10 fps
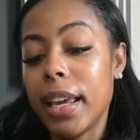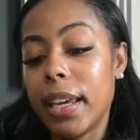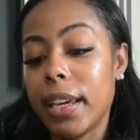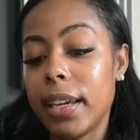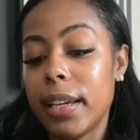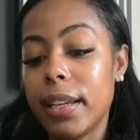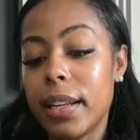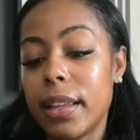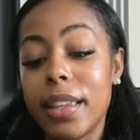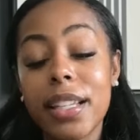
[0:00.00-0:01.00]

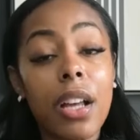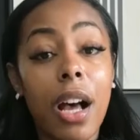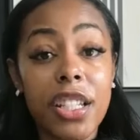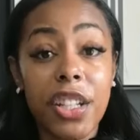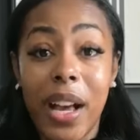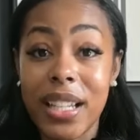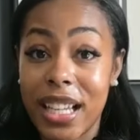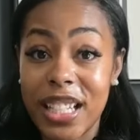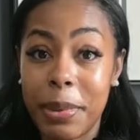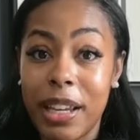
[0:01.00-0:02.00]
And this also has
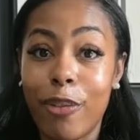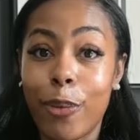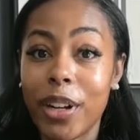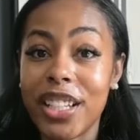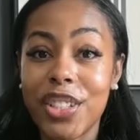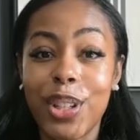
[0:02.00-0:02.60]
SPF 40,